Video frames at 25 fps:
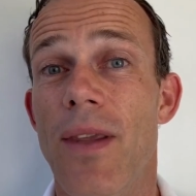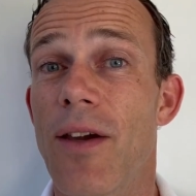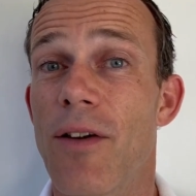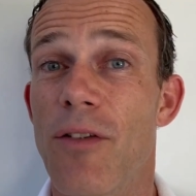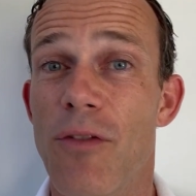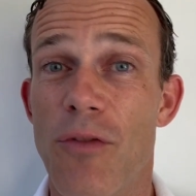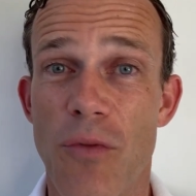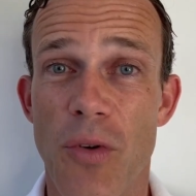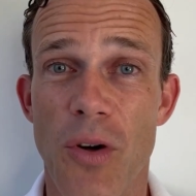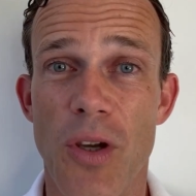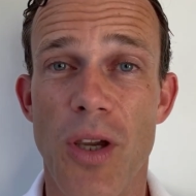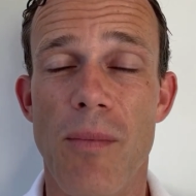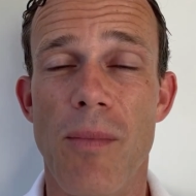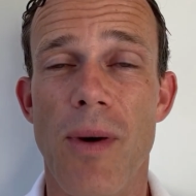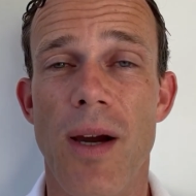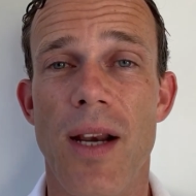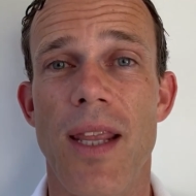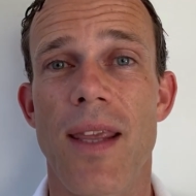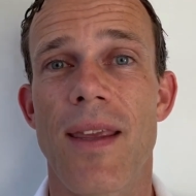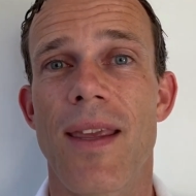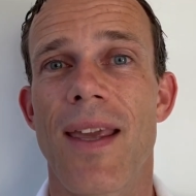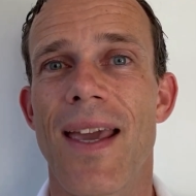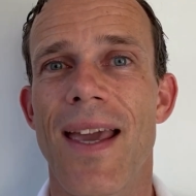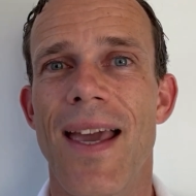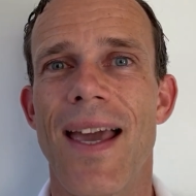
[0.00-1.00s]
for your
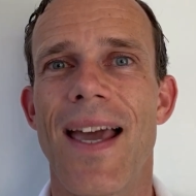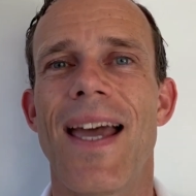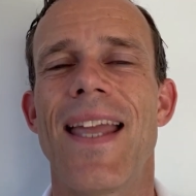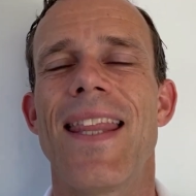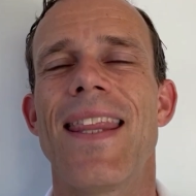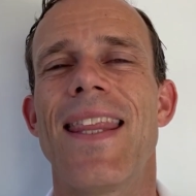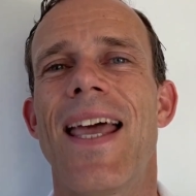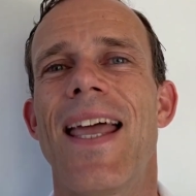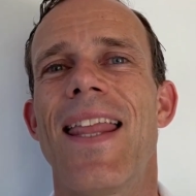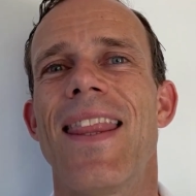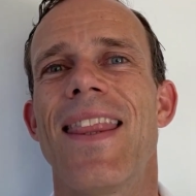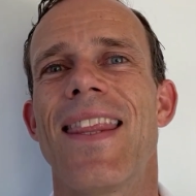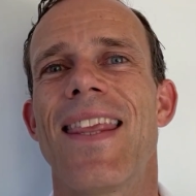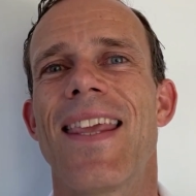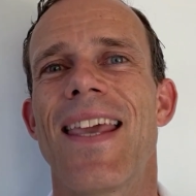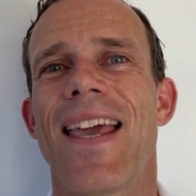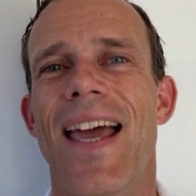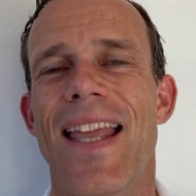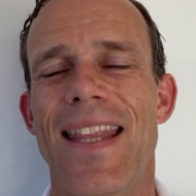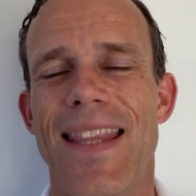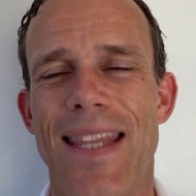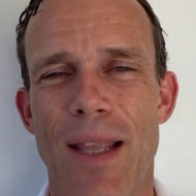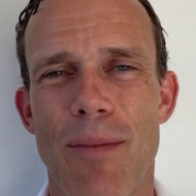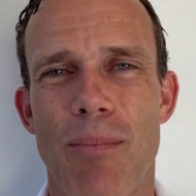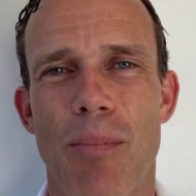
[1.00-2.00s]
money, and then
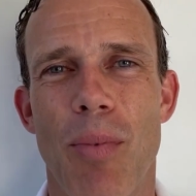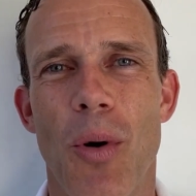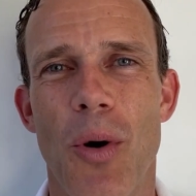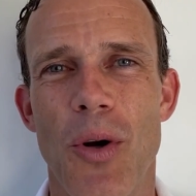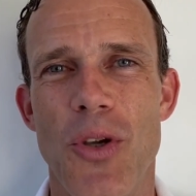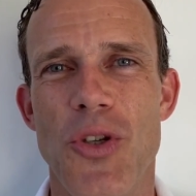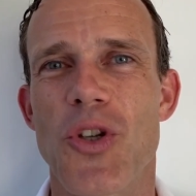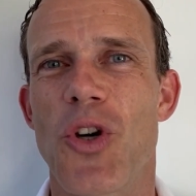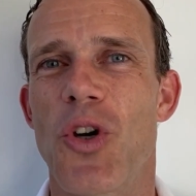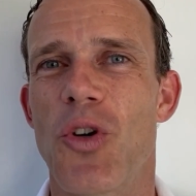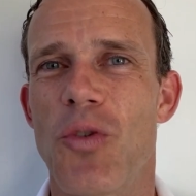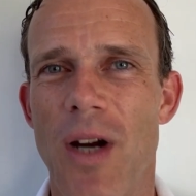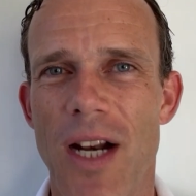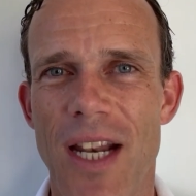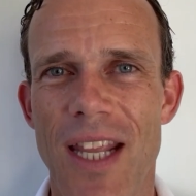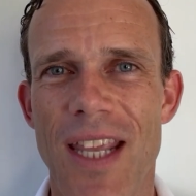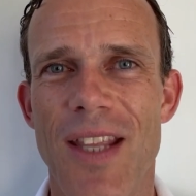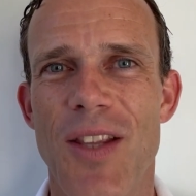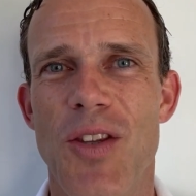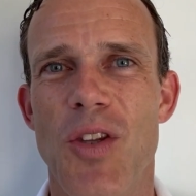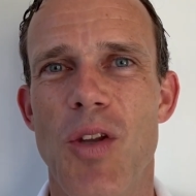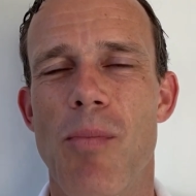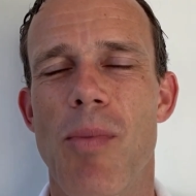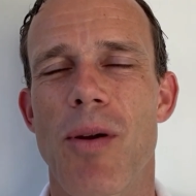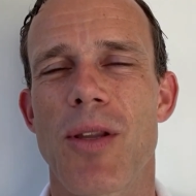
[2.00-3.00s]
at that point you're ready
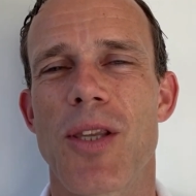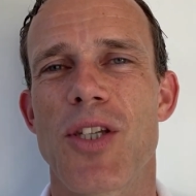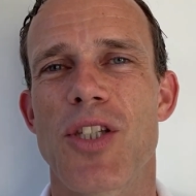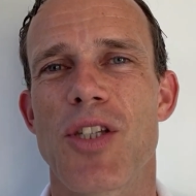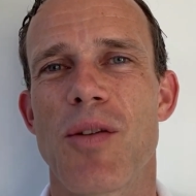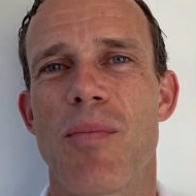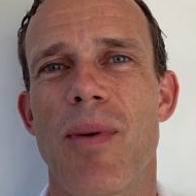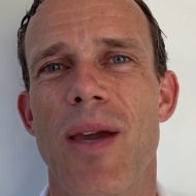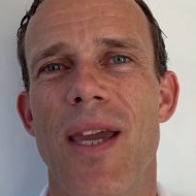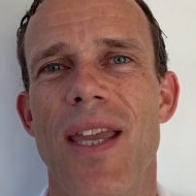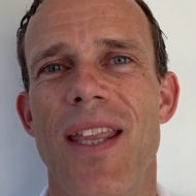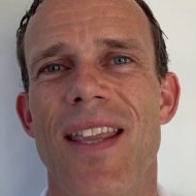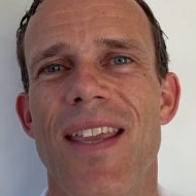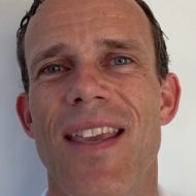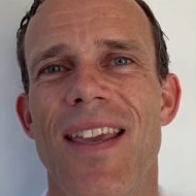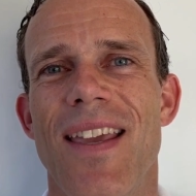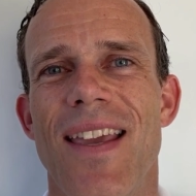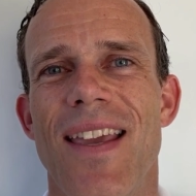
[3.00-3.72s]
to participate